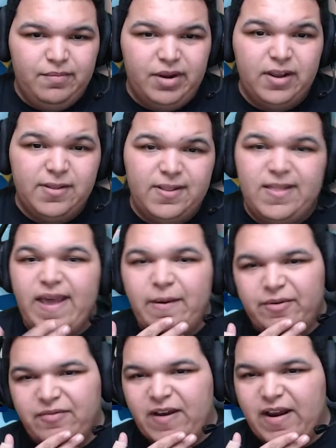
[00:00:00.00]
But other than
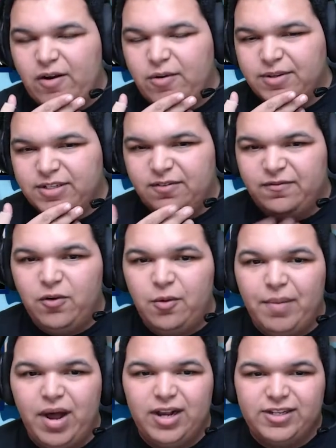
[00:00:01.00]
that, we've gotten almost a
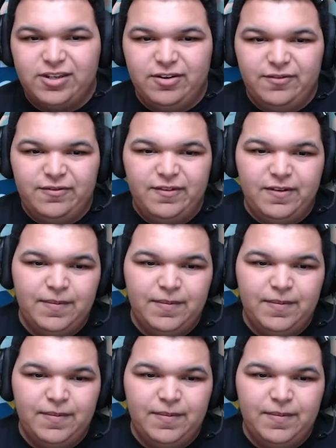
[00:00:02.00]
full box of,